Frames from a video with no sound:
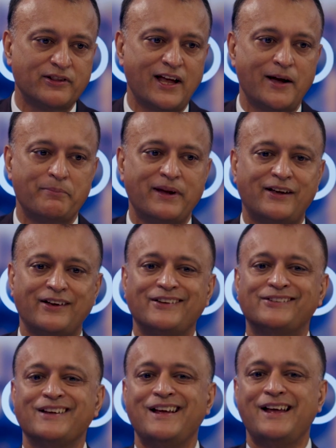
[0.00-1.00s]
that
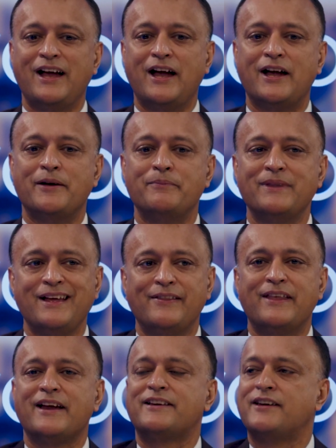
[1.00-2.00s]
because
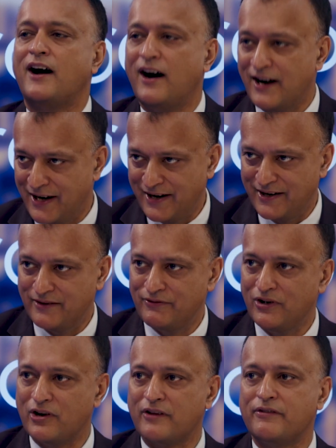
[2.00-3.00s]
they're tired of a
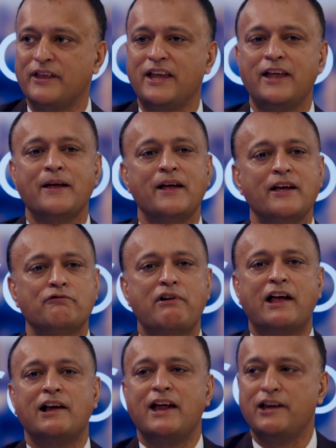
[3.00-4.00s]
lot of the
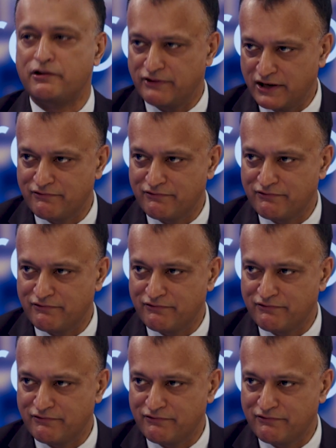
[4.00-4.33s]
regulatory